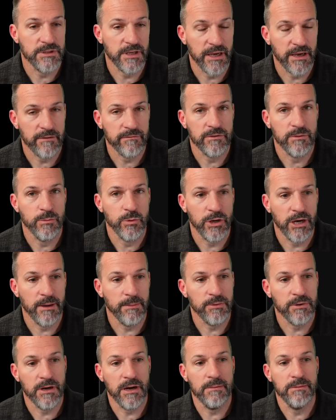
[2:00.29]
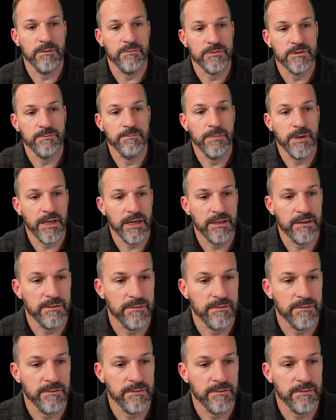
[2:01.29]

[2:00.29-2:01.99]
to have debris problems, but